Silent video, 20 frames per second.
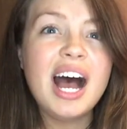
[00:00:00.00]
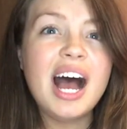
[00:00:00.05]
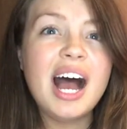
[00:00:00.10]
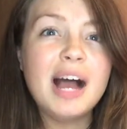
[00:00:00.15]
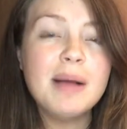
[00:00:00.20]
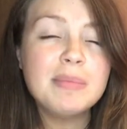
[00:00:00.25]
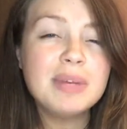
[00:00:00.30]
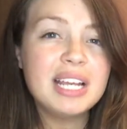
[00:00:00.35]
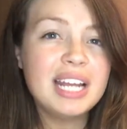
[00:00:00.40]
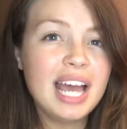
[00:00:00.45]

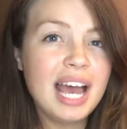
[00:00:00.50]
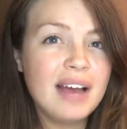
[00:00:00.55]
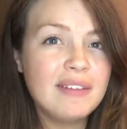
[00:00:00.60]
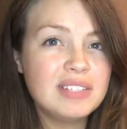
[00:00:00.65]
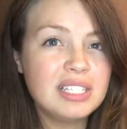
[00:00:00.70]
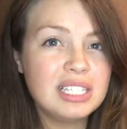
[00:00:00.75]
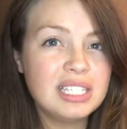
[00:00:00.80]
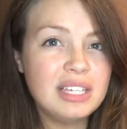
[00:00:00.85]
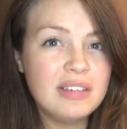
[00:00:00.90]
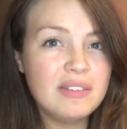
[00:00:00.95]
I'm gonna have
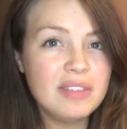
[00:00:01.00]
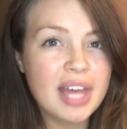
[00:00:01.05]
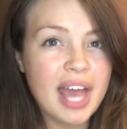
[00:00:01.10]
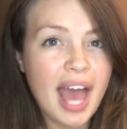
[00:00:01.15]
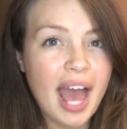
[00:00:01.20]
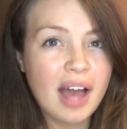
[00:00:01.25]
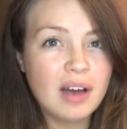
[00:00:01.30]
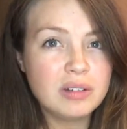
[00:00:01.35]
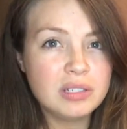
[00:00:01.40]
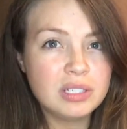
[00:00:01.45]
to leave the
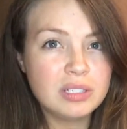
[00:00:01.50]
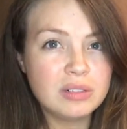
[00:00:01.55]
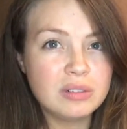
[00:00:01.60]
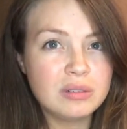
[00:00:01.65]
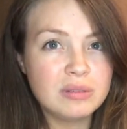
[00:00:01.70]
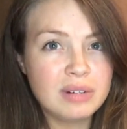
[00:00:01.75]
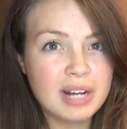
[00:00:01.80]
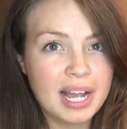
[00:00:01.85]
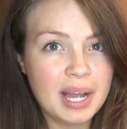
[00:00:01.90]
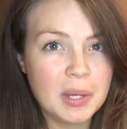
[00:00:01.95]
house
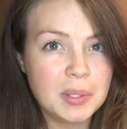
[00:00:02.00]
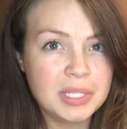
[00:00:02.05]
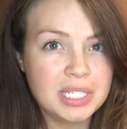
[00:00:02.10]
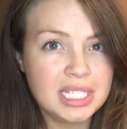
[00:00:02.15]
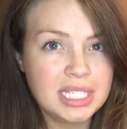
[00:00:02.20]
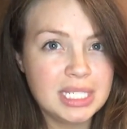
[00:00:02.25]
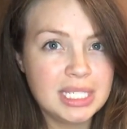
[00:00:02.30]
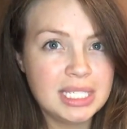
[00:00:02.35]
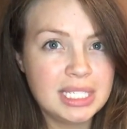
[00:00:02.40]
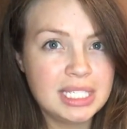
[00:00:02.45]
around
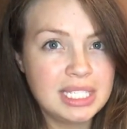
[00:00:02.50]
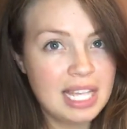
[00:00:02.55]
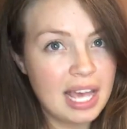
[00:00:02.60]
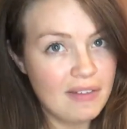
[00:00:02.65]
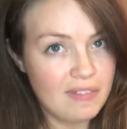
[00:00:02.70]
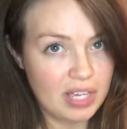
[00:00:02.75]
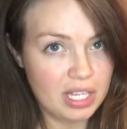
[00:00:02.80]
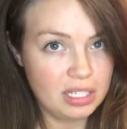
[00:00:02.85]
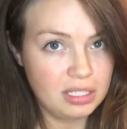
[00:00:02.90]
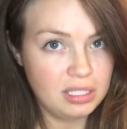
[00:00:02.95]

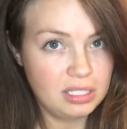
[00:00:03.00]
7.